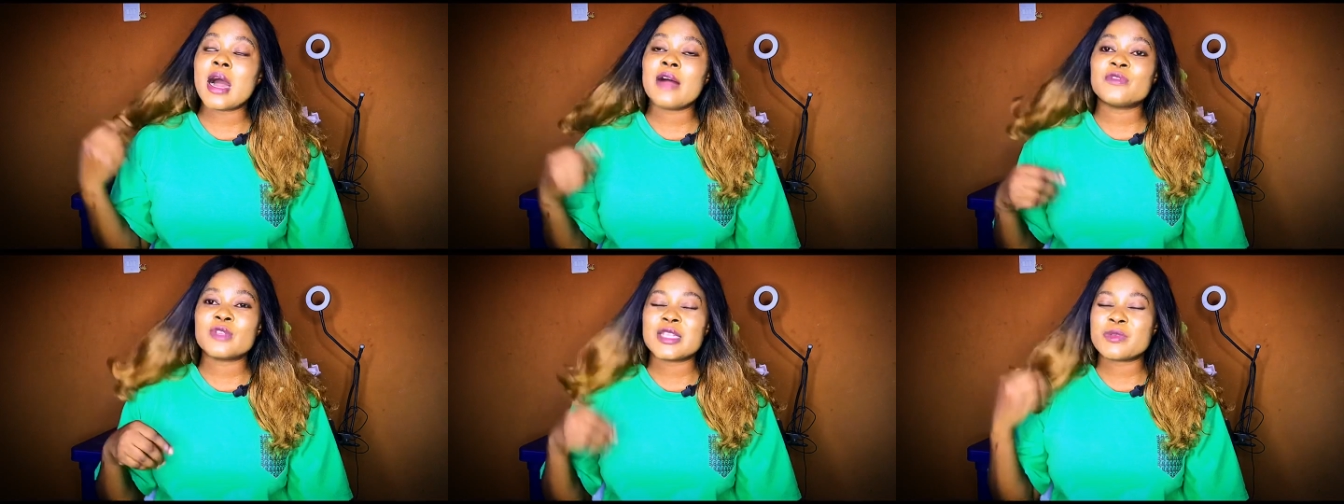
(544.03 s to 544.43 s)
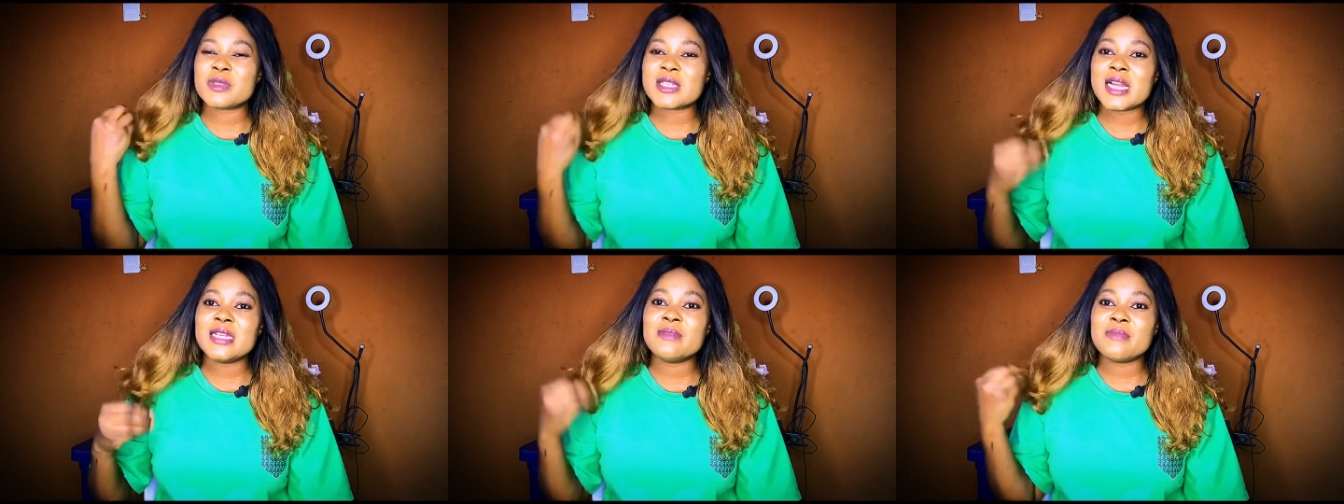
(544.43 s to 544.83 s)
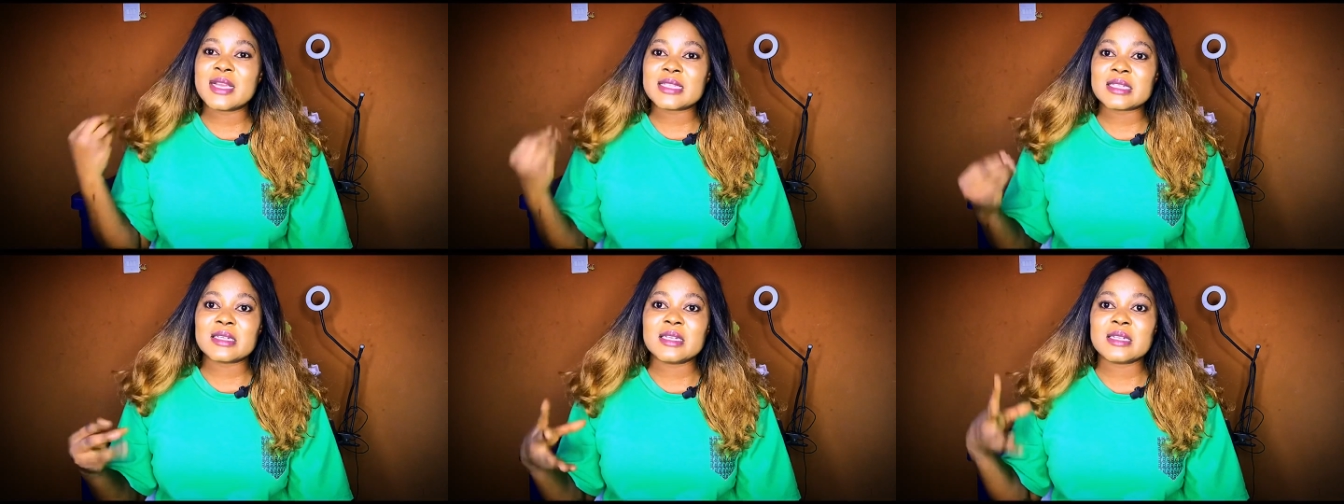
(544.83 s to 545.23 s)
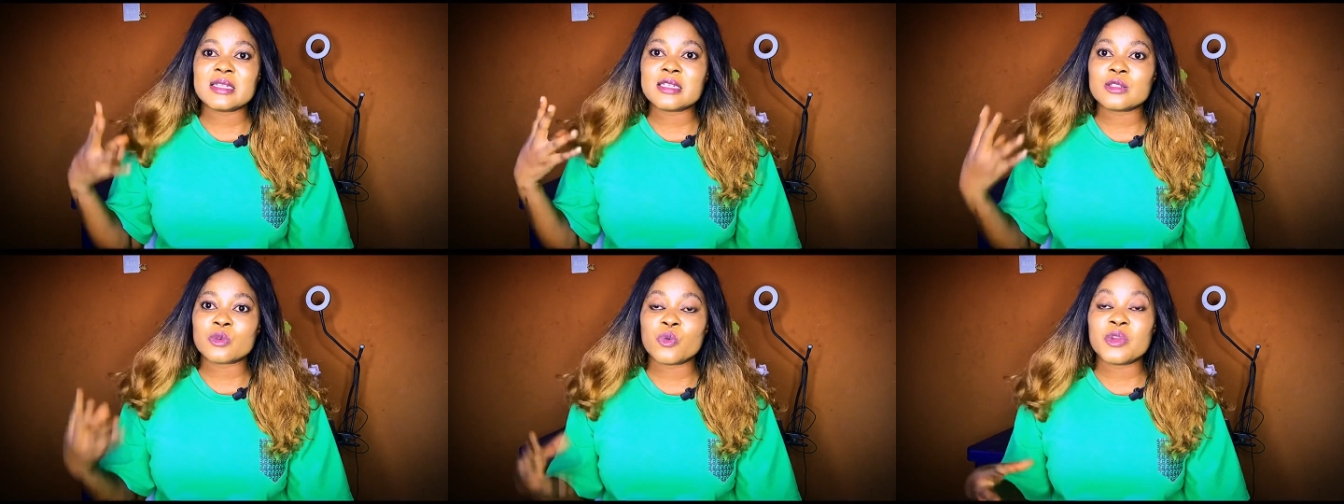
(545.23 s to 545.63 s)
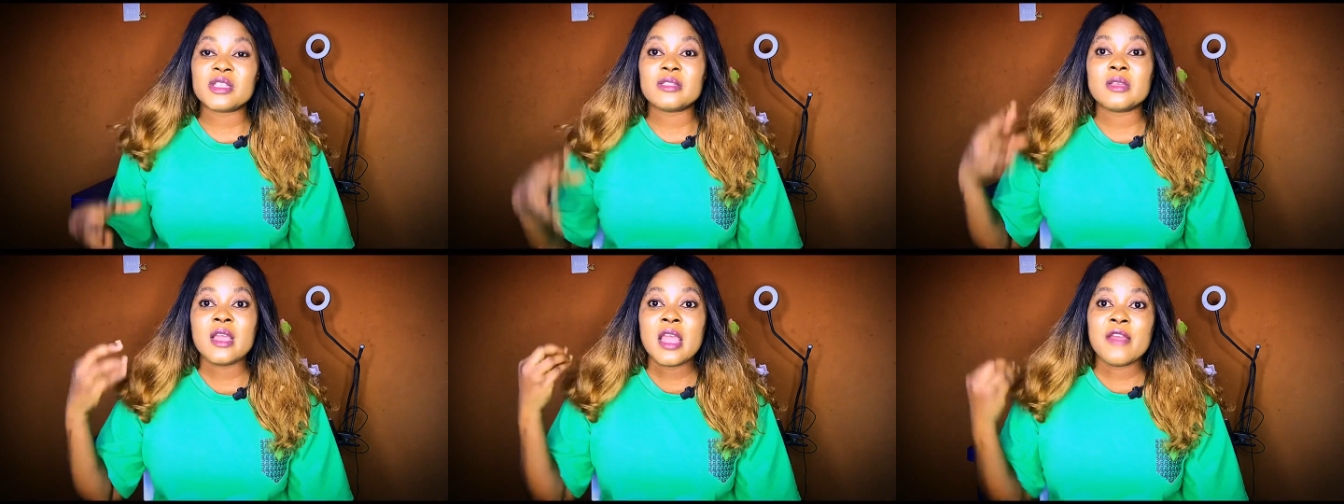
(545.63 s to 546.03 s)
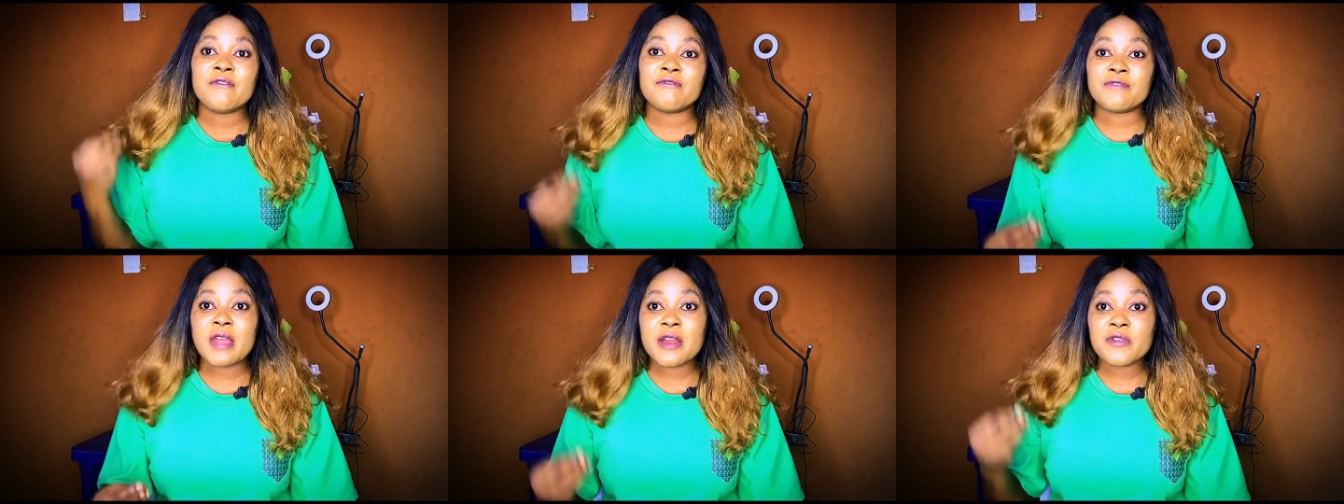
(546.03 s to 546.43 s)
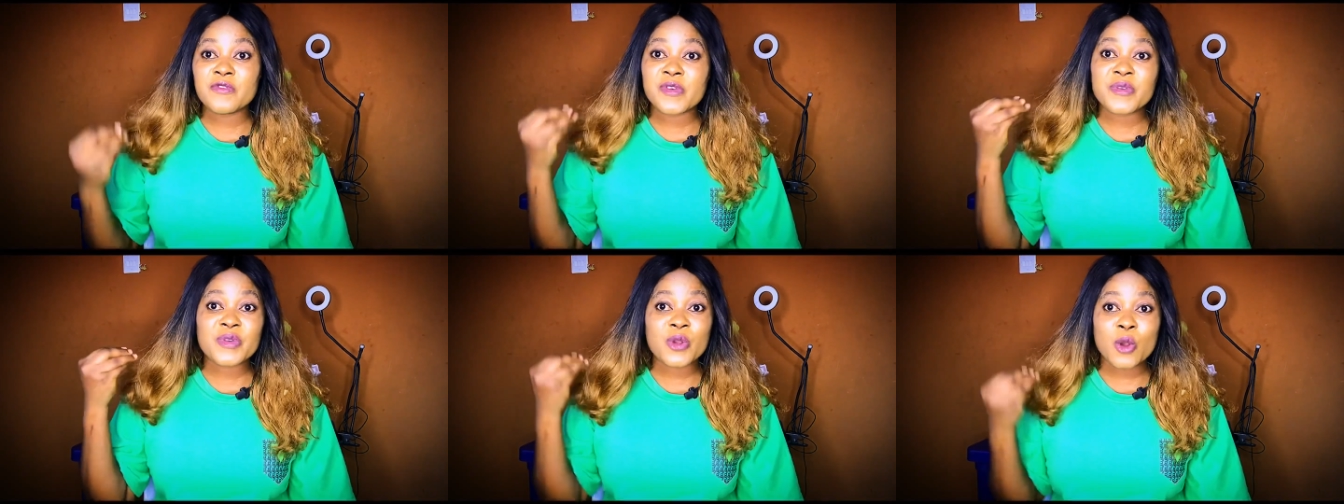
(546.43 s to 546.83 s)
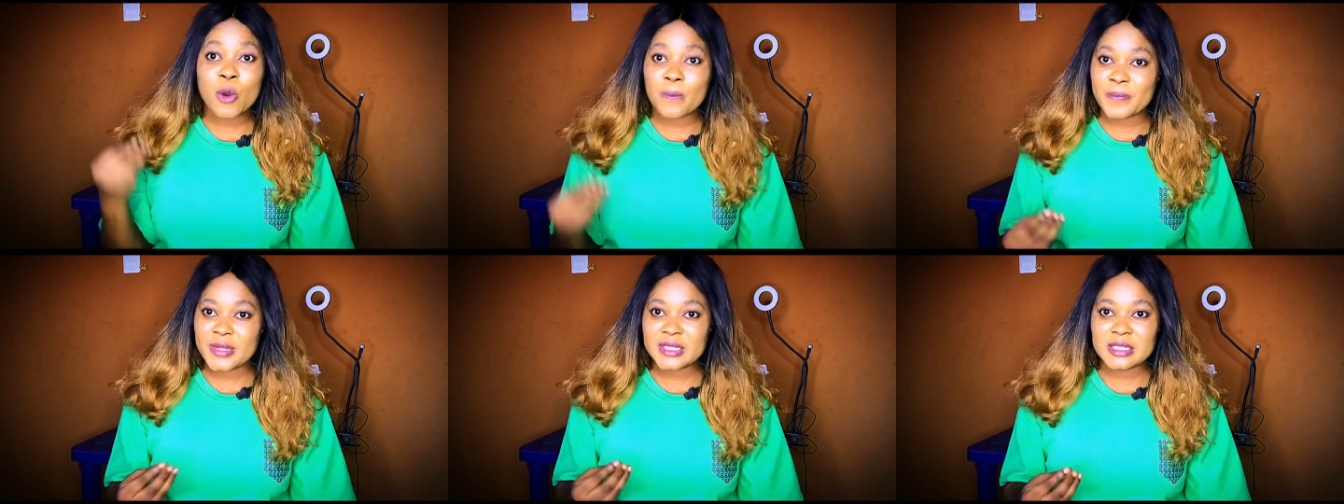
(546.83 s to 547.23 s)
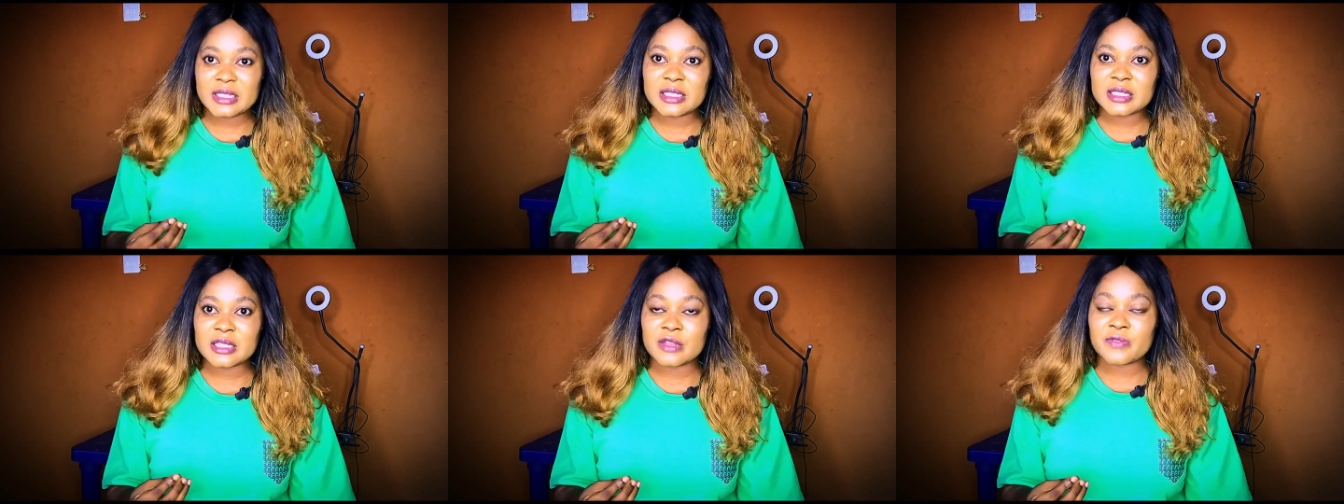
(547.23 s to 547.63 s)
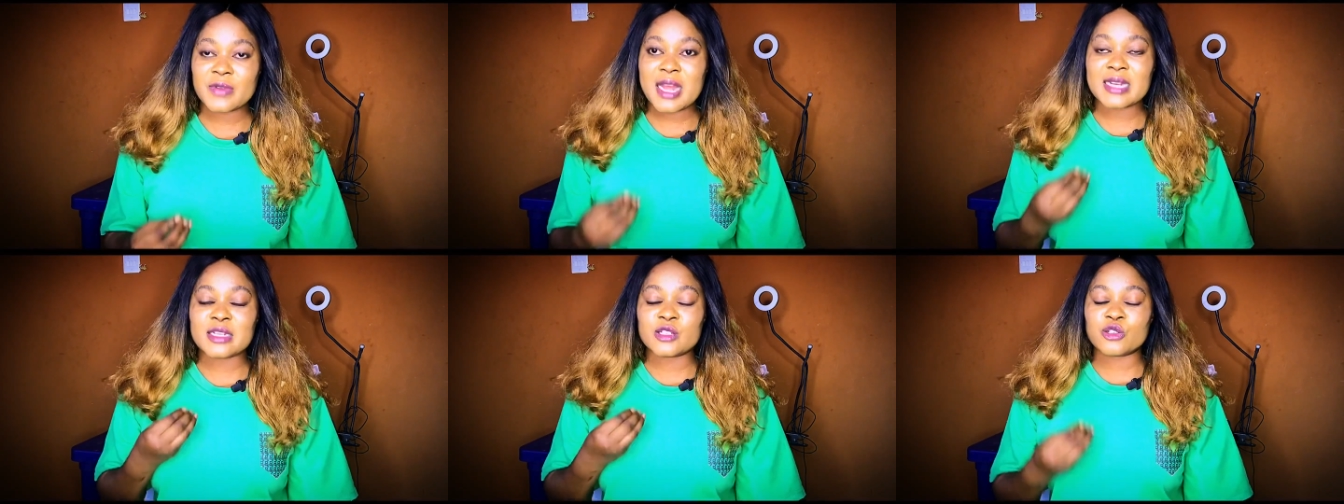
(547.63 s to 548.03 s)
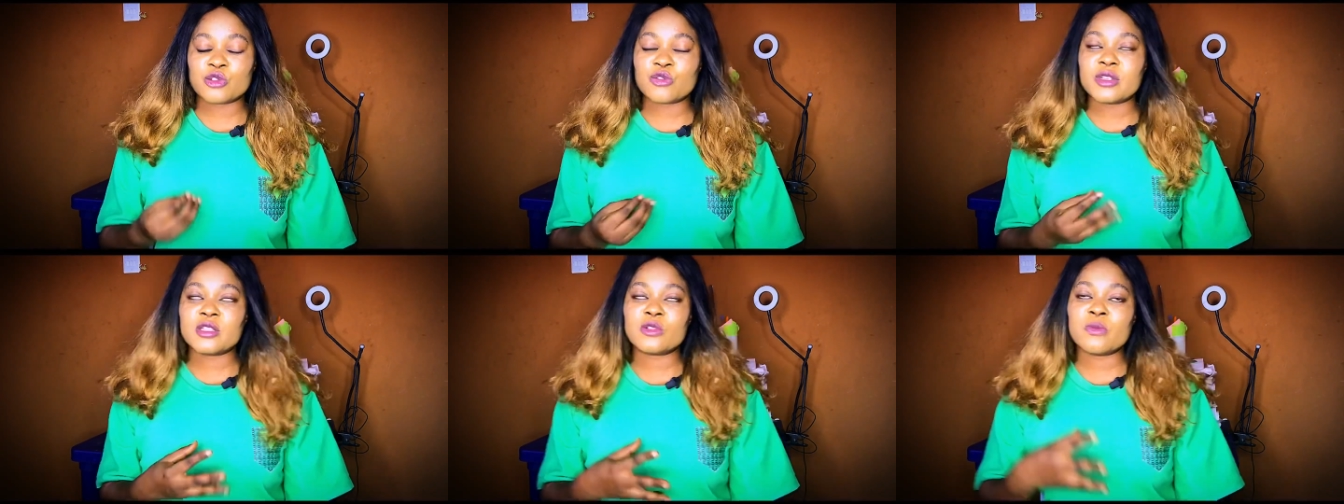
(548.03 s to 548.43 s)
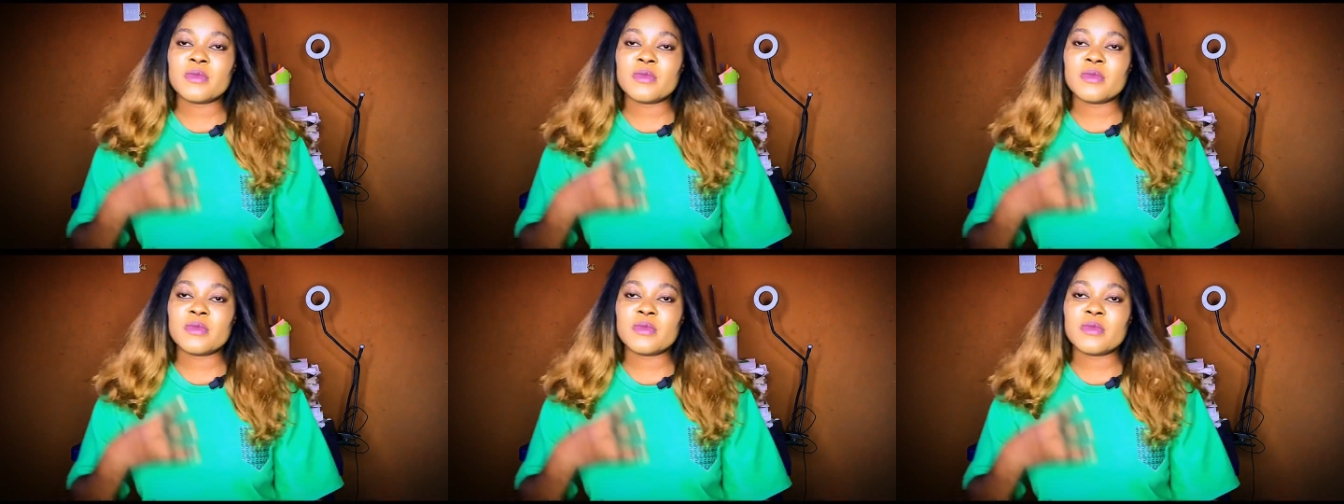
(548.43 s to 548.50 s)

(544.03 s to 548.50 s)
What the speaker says: have to, especially medicine in this school is very, very competitive and strict.